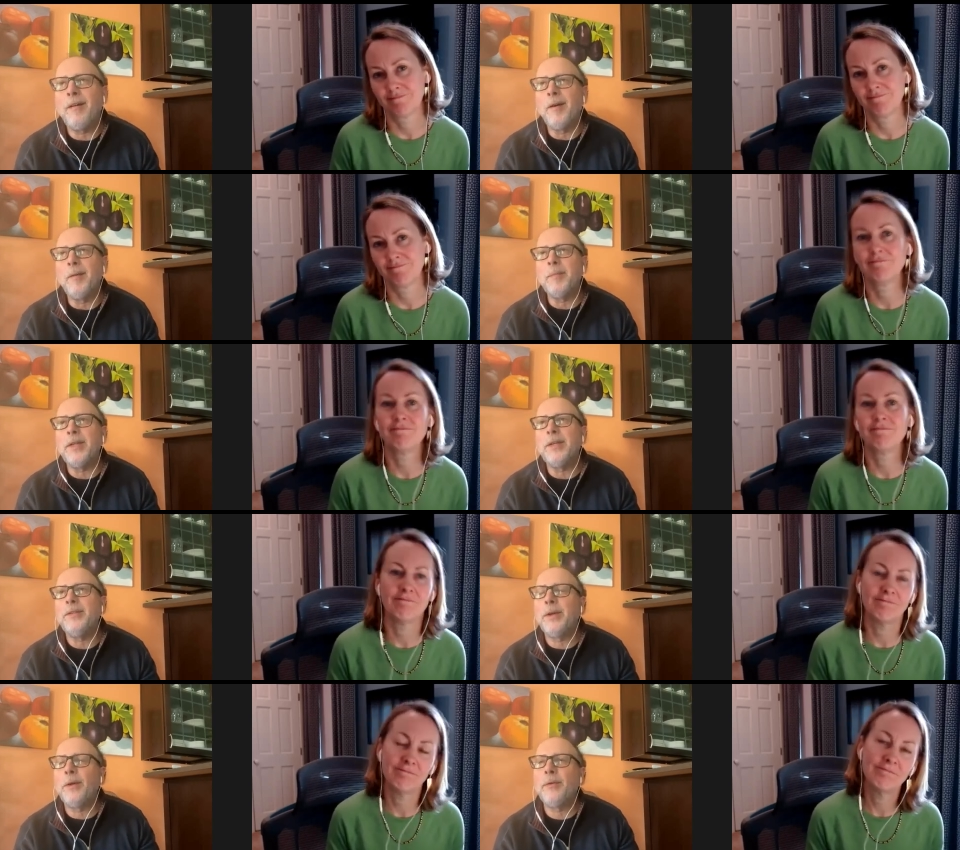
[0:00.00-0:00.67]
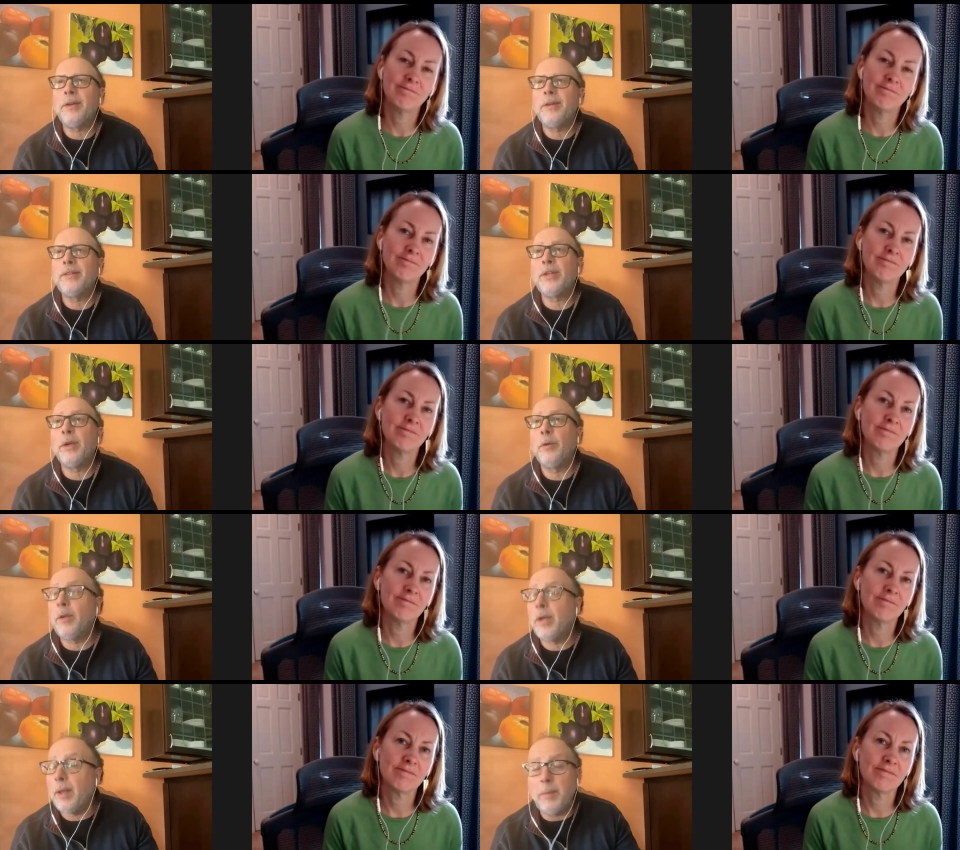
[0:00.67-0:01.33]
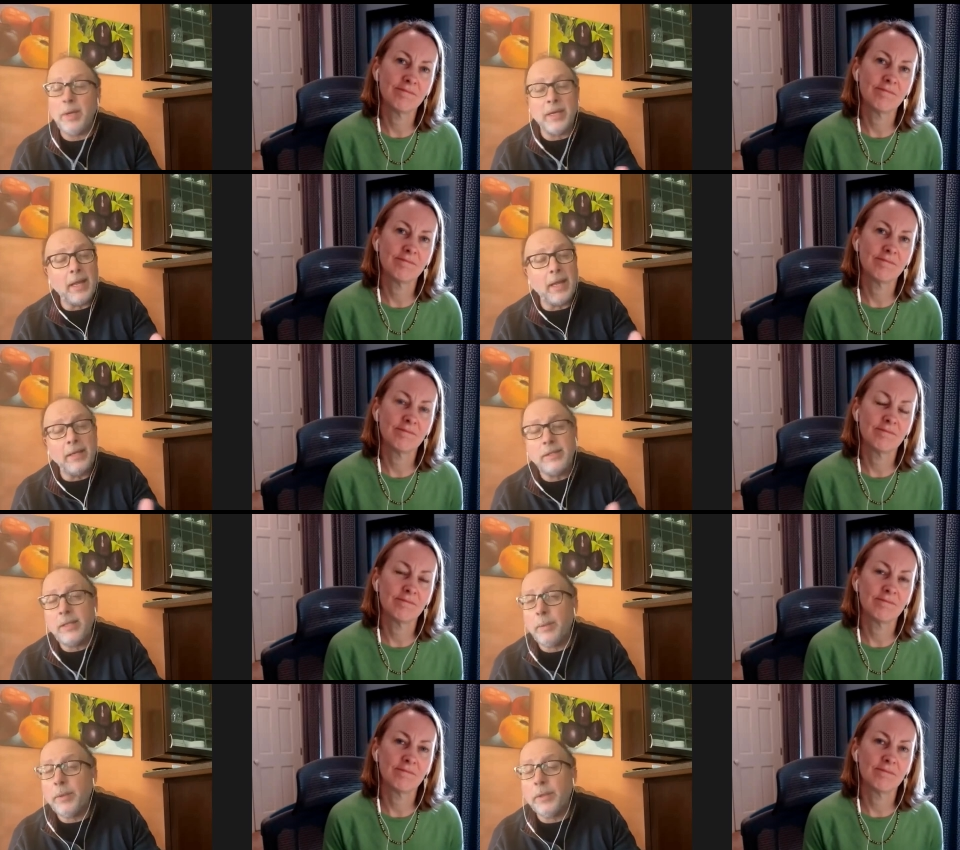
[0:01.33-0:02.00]
Speaker 1: Um, you mm-hmm. don't. So I mean,
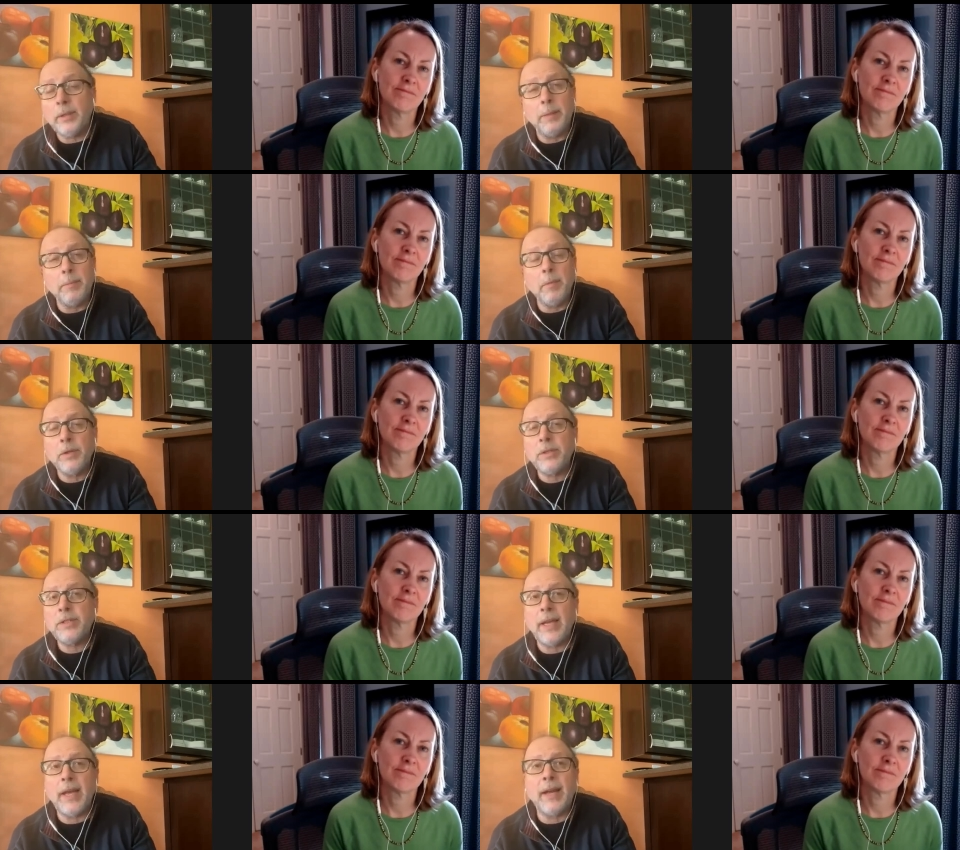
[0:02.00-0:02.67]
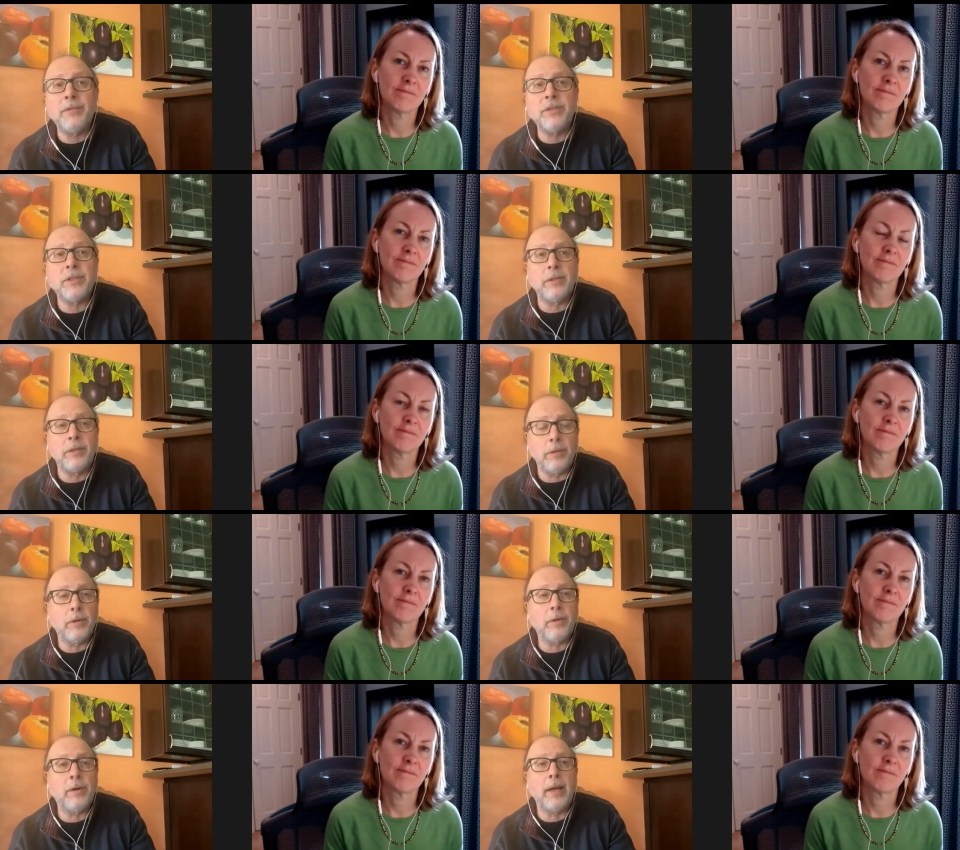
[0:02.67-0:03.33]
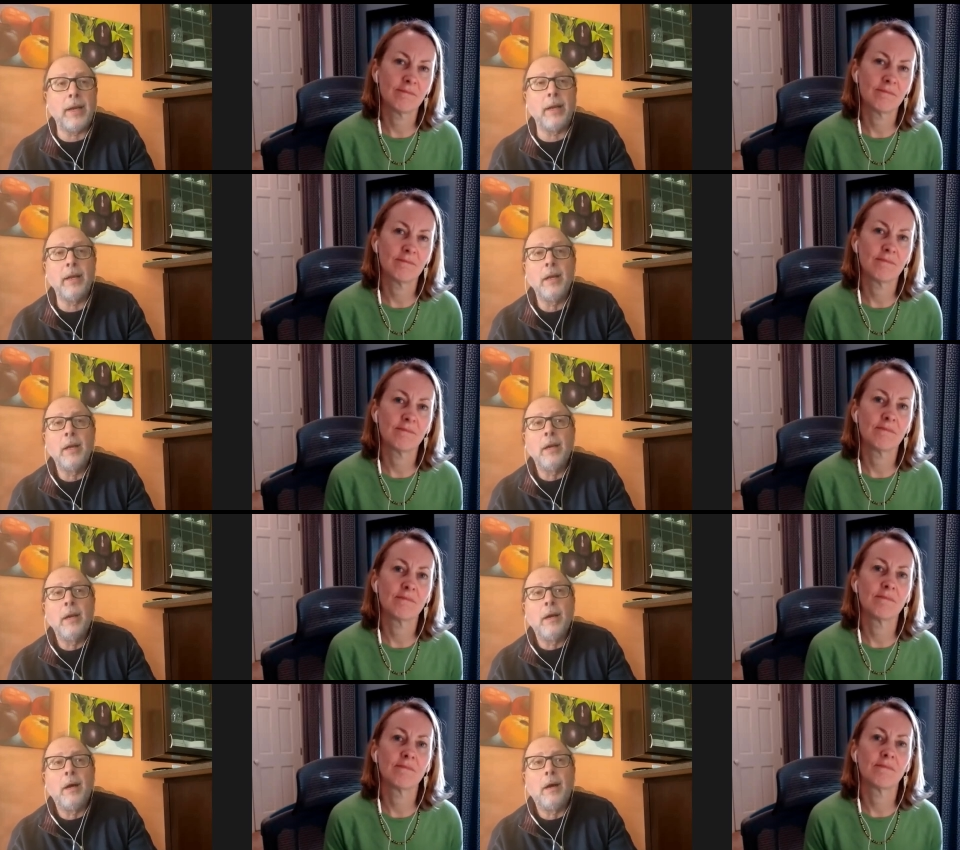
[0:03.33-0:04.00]
and typically most DAFs, to their credit,
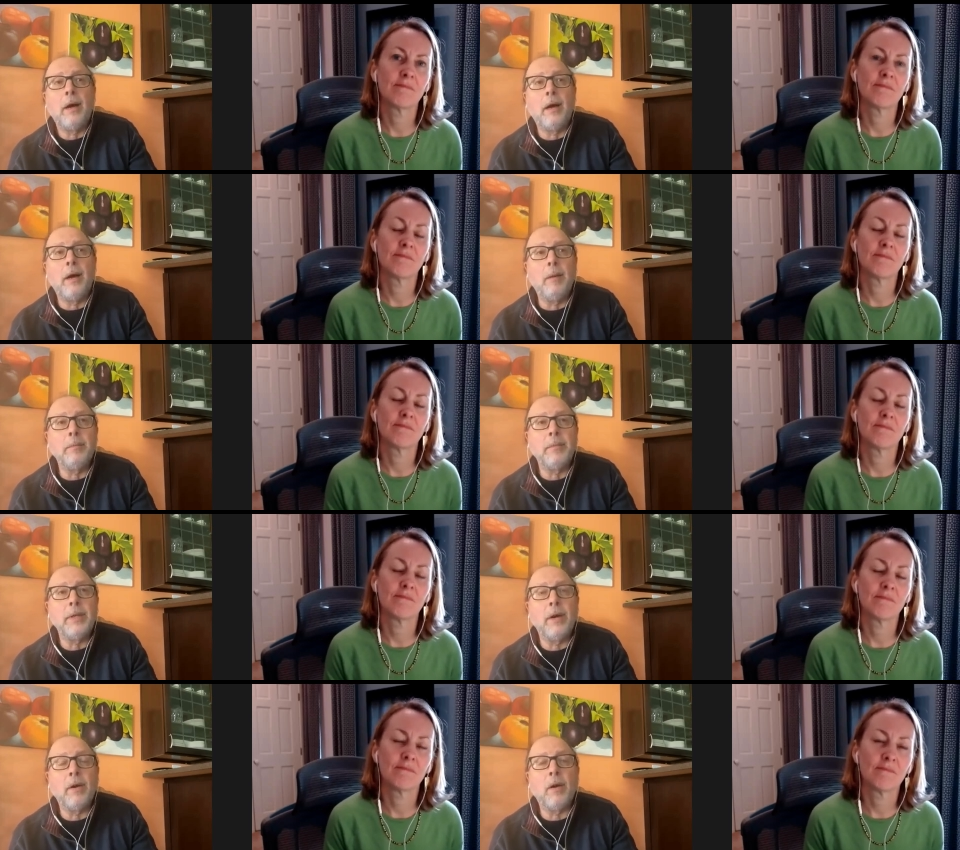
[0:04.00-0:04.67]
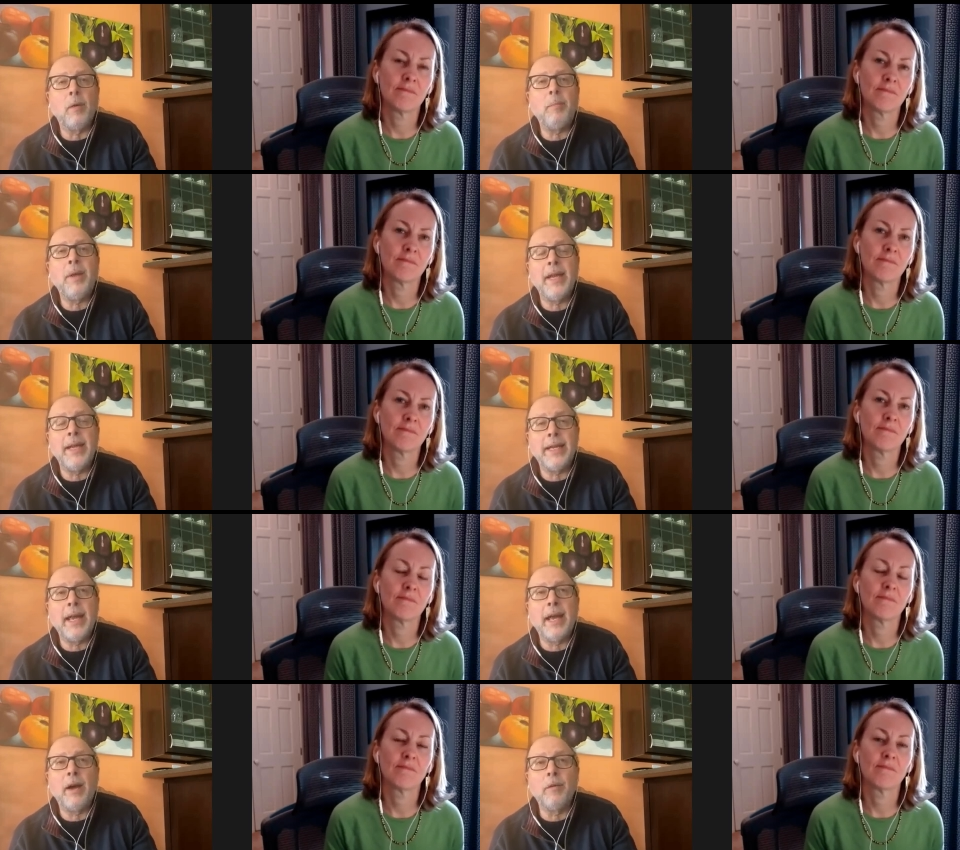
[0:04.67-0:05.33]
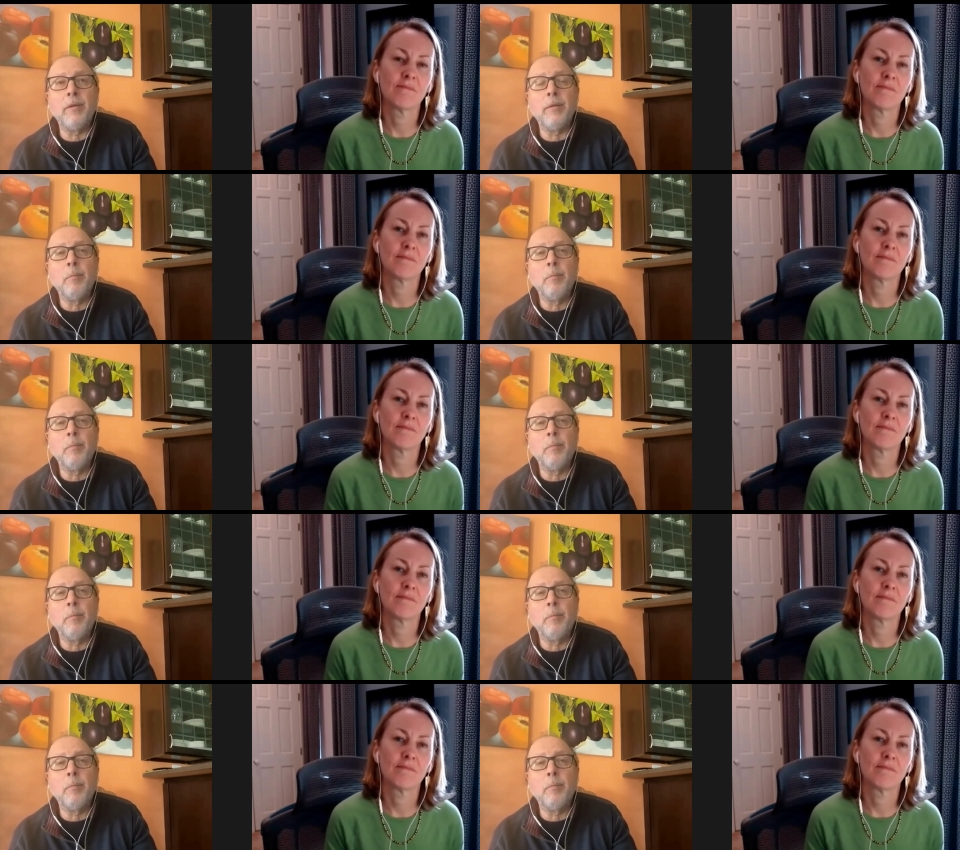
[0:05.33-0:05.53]
um, you know, are paying out